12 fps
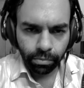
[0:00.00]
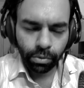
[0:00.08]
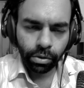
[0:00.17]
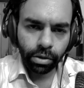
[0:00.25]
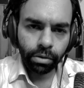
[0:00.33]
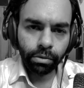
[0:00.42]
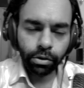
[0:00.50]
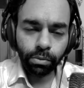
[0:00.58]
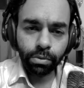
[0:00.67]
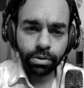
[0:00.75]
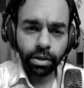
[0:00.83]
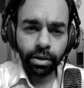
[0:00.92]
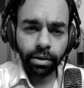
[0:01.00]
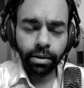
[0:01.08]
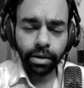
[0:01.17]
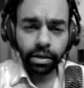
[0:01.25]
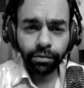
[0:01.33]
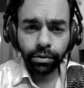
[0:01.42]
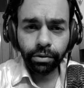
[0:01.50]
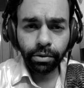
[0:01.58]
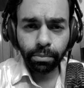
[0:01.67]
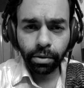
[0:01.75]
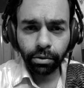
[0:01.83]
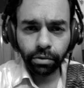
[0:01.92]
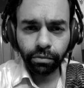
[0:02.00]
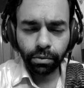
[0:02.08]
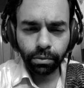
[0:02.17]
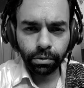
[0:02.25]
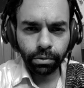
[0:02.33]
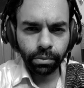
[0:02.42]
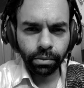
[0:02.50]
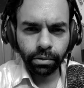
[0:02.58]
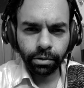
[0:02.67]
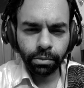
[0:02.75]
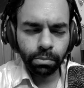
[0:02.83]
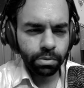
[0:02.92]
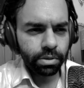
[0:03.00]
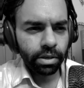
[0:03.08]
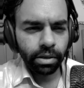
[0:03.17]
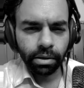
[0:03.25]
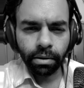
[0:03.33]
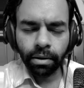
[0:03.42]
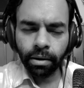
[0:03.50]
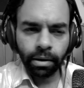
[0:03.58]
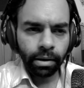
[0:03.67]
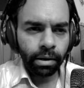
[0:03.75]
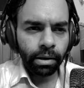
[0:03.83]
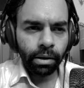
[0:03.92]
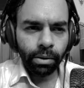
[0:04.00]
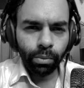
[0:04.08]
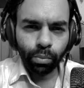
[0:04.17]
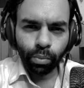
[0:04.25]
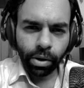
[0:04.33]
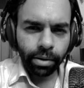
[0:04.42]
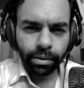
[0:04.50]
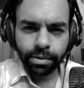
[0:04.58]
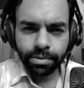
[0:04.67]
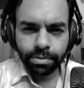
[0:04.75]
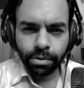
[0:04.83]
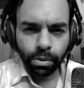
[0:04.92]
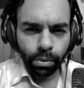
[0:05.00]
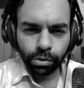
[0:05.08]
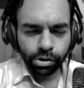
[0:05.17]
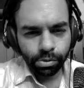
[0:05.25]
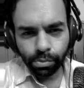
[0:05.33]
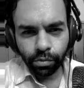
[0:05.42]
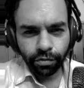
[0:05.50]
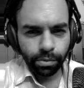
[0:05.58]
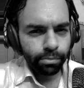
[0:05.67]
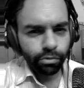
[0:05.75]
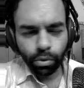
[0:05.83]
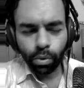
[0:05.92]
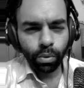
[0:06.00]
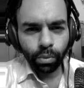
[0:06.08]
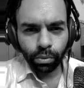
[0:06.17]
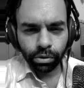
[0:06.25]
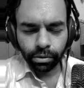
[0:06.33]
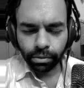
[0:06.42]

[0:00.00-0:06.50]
You can use a lavalier microphone. You can use a wireless go-to from Rode,